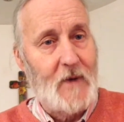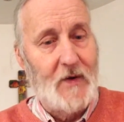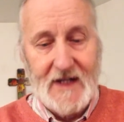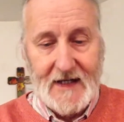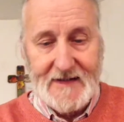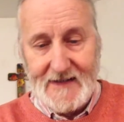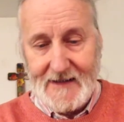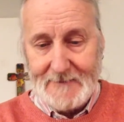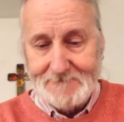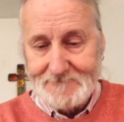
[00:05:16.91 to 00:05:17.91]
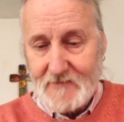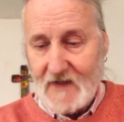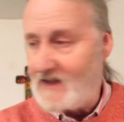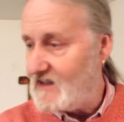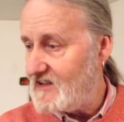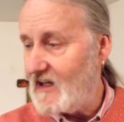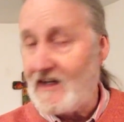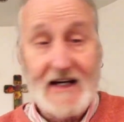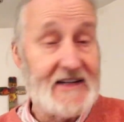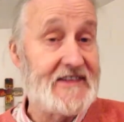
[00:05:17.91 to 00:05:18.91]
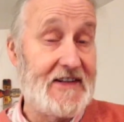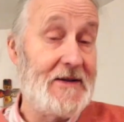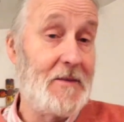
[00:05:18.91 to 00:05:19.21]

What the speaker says: on that day at that scene